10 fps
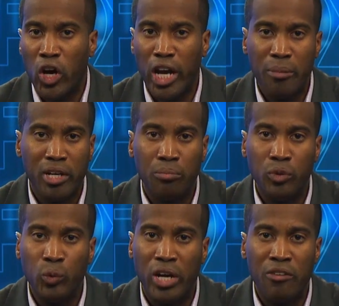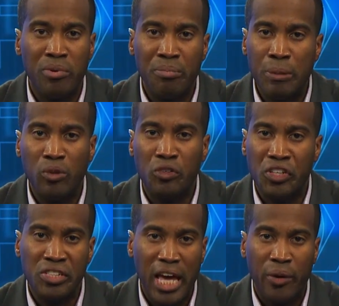talking about a blue wave, but people are
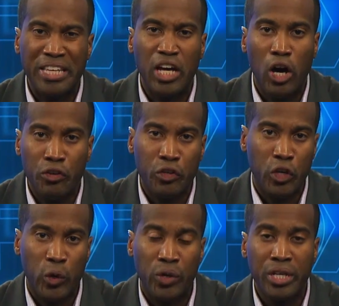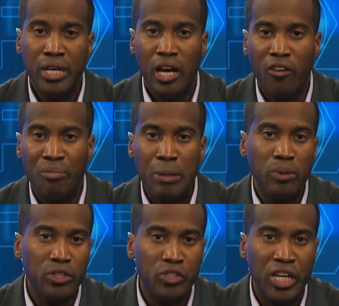discounting the undercurrent of
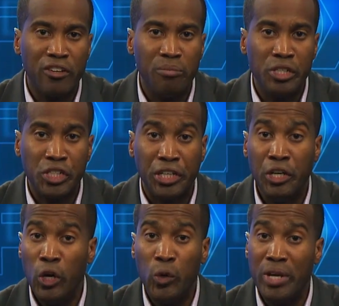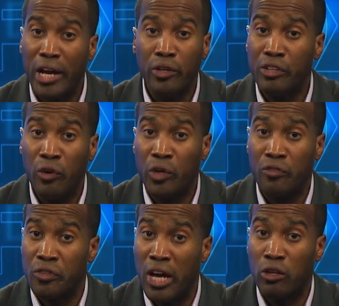people in the state of Michigan who not only
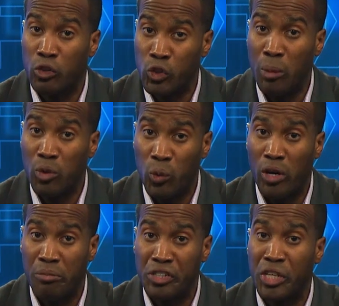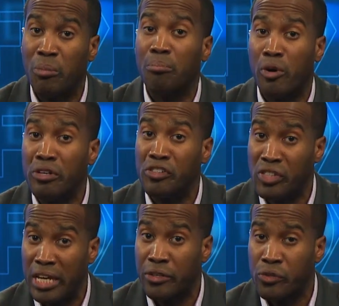voted for Donald Trump, who won Michigan, but Bernie
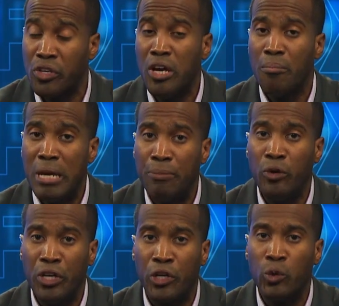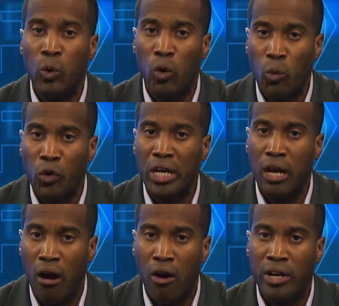Sanders. People here who are
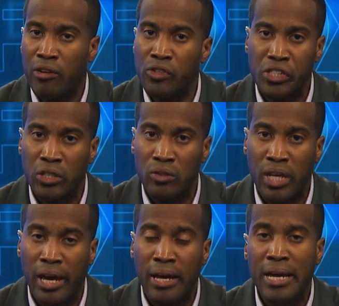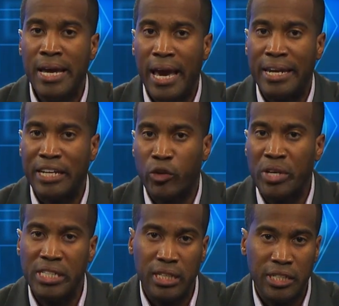working hard every single day and
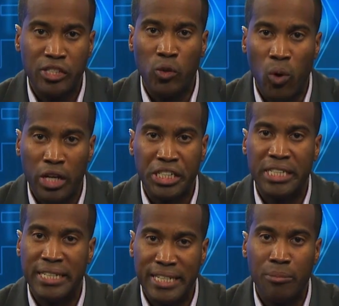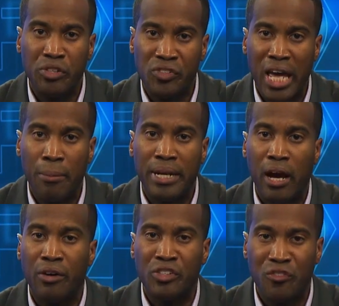increasingly see Washington and Debbie
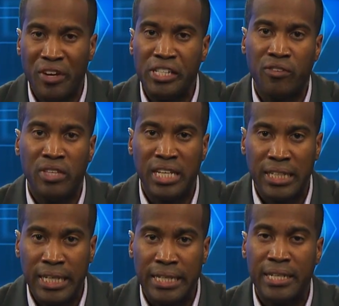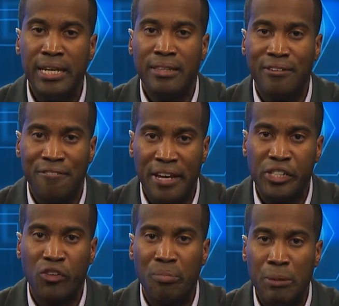Stabenow as a face of the elite, the
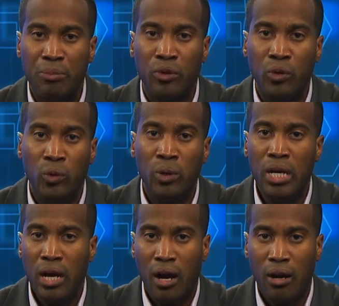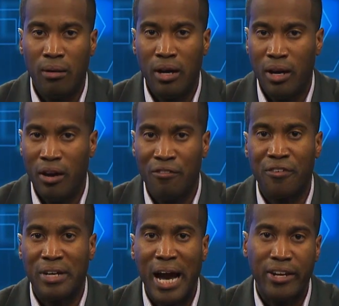face of people who have
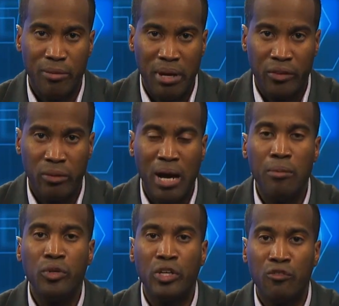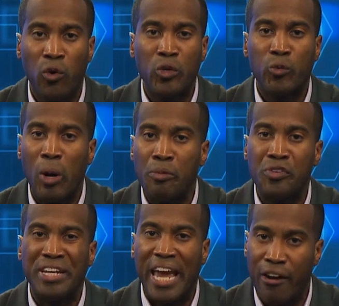forgotten about them. I'm looking forward to
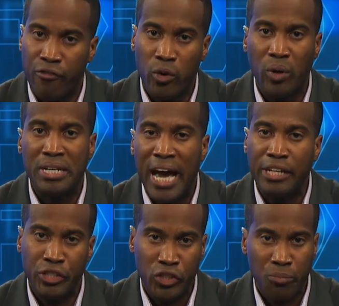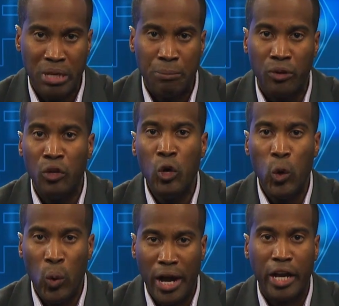representing everyone, not just the people
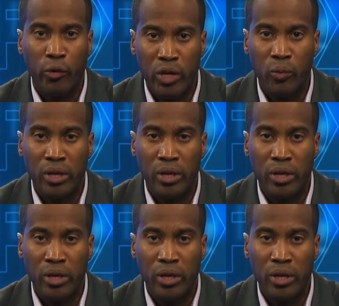who I agree